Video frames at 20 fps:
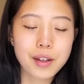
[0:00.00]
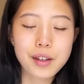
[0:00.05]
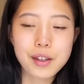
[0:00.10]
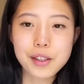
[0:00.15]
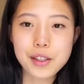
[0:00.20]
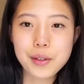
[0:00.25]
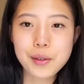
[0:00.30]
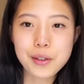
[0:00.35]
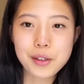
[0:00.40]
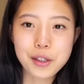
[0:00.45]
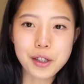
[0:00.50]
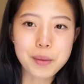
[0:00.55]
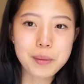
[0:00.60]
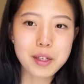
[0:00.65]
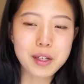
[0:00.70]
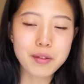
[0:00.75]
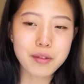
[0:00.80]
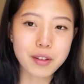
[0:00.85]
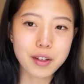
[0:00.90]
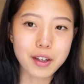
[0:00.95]
So in terms
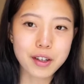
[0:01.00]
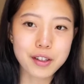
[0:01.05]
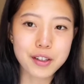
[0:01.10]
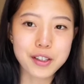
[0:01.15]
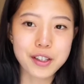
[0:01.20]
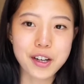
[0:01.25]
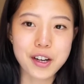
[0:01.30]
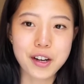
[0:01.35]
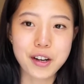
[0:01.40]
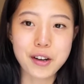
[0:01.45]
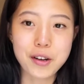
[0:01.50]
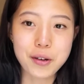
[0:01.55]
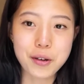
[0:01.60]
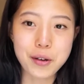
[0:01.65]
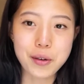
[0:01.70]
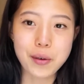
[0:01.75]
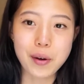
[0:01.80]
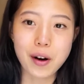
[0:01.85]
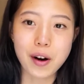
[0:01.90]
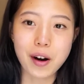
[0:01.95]
of understanding who
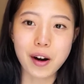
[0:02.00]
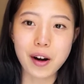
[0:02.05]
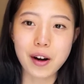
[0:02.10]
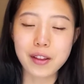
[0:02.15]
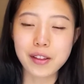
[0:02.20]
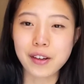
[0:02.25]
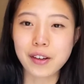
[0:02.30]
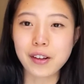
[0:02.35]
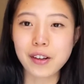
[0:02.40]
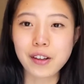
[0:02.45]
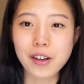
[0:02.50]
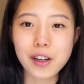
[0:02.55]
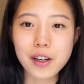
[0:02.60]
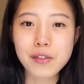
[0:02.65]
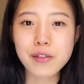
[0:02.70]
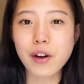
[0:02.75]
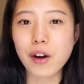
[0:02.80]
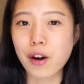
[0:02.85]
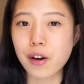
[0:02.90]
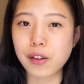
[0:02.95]
you are, there are a lot
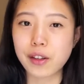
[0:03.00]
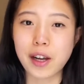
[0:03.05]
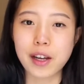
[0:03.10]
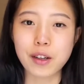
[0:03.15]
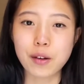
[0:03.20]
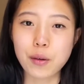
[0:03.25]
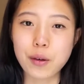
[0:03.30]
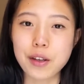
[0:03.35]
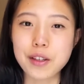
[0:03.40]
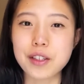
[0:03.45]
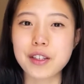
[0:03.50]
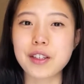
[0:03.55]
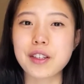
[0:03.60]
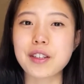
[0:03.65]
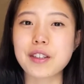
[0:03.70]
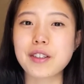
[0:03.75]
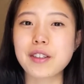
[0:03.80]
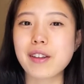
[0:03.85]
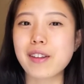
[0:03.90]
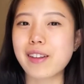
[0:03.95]
of online
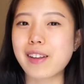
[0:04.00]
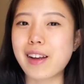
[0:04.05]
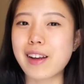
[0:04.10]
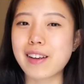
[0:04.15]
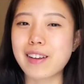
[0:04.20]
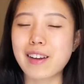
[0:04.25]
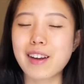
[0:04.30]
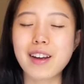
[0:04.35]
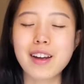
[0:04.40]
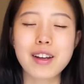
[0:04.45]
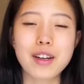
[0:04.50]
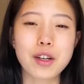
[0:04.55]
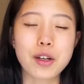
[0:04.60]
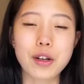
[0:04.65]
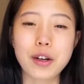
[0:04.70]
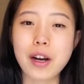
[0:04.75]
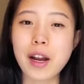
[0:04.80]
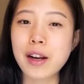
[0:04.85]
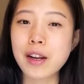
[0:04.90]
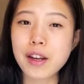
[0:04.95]
quizzes like
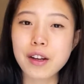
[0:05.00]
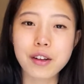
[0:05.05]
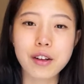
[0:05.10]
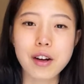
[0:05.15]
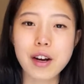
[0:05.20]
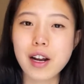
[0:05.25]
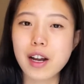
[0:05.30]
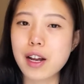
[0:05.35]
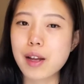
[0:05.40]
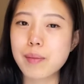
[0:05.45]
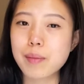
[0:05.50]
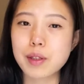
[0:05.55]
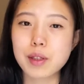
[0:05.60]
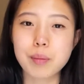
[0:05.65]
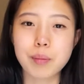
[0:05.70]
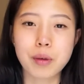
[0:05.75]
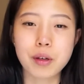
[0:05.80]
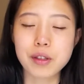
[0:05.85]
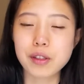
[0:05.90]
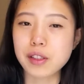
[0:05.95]
your
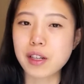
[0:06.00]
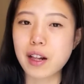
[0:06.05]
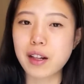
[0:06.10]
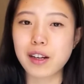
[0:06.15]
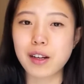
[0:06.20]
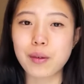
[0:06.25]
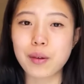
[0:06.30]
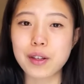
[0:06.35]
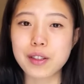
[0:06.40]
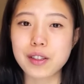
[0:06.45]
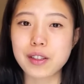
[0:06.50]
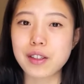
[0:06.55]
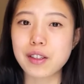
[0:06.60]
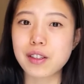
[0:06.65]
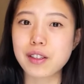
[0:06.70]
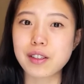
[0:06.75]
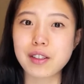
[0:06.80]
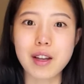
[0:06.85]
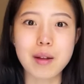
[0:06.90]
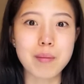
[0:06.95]
Enneagrams, personality
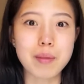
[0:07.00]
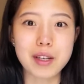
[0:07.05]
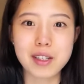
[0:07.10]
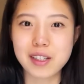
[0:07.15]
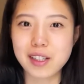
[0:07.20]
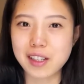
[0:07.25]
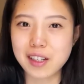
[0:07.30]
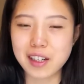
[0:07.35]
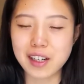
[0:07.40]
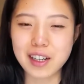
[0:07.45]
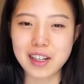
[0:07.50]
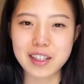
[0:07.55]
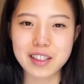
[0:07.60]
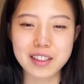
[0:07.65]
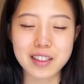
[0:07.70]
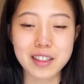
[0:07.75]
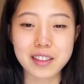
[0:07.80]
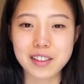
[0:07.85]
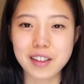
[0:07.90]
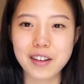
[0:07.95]
quizzes, MBTIs,
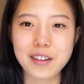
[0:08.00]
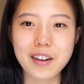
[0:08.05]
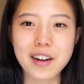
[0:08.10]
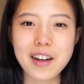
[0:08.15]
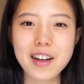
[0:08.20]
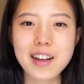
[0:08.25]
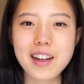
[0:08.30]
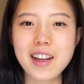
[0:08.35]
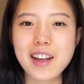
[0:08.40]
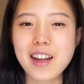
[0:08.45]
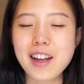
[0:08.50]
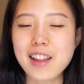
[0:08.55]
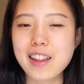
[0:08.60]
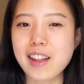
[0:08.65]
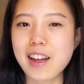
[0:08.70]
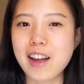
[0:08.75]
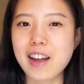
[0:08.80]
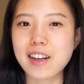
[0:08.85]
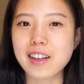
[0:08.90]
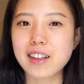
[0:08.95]
etc.
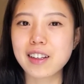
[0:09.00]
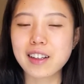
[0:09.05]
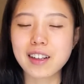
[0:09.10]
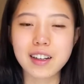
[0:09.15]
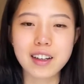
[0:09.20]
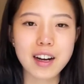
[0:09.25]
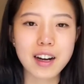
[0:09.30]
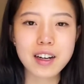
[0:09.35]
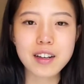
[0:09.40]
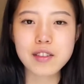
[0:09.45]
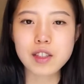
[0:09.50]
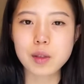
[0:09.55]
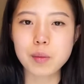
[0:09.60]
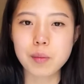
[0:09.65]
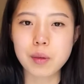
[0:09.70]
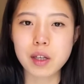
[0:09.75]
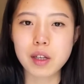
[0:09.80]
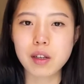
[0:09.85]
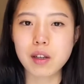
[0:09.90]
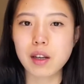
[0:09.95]
that can kind of
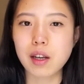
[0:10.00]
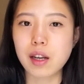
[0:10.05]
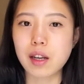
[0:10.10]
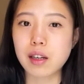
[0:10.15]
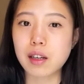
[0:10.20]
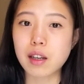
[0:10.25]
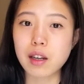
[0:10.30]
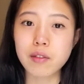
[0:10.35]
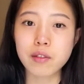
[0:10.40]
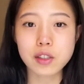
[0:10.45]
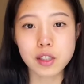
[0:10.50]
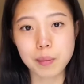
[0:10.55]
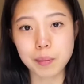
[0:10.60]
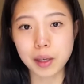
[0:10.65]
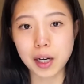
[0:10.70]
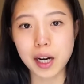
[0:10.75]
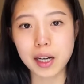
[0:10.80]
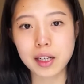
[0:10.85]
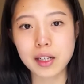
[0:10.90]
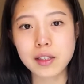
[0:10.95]
speak and give some
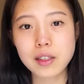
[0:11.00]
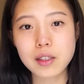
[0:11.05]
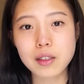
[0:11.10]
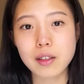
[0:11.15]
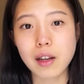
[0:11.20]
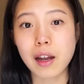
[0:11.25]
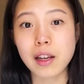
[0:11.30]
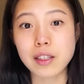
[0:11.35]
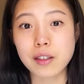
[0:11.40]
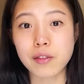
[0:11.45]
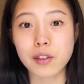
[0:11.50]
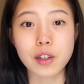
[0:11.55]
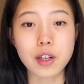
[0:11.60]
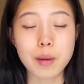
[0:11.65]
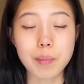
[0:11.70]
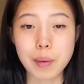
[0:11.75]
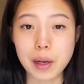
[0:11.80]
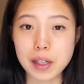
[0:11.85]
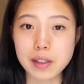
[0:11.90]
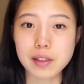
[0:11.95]
guidance as a very
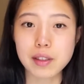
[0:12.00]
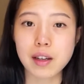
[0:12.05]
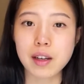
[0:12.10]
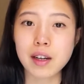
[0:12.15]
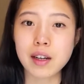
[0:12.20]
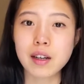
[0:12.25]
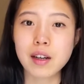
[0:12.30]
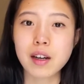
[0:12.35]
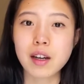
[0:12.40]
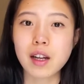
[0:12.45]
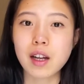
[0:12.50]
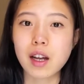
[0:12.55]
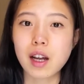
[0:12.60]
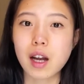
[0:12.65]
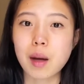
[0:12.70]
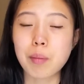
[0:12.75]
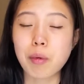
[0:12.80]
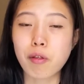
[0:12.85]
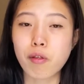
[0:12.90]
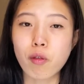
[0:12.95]
baseline
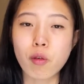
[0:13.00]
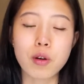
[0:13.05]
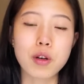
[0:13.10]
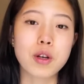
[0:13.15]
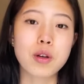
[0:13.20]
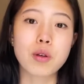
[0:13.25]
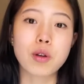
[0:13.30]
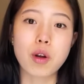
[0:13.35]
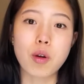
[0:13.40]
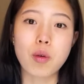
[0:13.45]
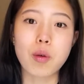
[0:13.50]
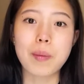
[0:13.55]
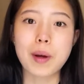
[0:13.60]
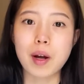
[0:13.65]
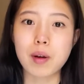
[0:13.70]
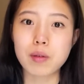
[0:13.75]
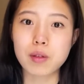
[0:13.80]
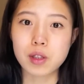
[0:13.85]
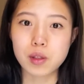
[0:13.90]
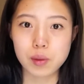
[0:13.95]
uh, before you go
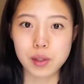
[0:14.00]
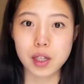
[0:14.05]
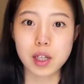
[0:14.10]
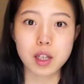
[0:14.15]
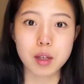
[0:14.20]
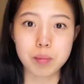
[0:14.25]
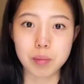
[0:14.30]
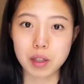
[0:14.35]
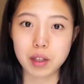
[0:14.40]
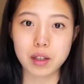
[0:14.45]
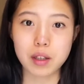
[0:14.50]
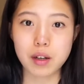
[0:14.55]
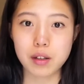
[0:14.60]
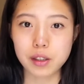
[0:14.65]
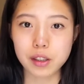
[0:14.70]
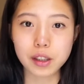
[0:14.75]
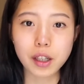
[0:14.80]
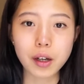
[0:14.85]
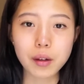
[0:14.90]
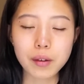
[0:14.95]
about doing it completely on
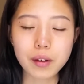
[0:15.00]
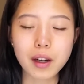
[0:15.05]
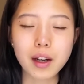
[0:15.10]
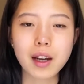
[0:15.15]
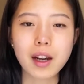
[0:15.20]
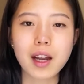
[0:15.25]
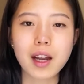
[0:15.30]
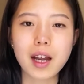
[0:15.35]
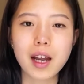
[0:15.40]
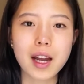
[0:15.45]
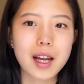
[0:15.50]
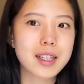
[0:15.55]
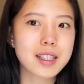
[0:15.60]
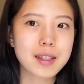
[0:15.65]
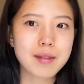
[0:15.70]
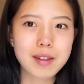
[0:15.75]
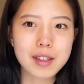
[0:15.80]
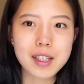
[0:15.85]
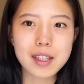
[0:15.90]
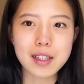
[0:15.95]
your own. And I
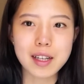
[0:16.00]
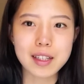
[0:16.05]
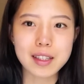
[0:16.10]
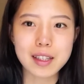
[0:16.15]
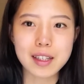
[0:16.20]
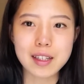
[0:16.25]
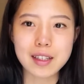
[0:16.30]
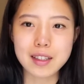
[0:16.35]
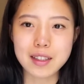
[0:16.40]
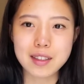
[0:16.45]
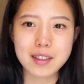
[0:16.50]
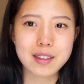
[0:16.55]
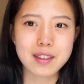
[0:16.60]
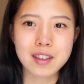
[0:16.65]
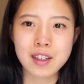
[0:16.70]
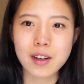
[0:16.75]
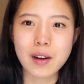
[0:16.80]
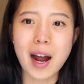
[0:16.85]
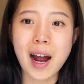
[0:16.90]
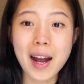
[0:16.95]
really like these,
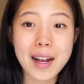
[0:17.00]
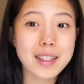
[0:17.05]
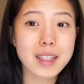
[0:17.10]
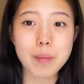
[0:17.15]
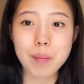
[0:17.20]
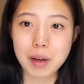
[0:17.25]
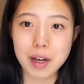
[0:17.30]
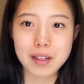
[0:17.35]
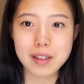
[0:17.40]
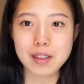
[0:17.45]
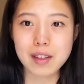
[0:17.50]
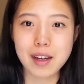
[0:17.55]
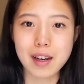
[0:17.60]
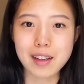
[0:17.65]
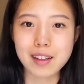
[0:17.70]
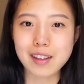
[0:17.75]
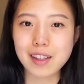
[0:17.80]
you know, as a baseline.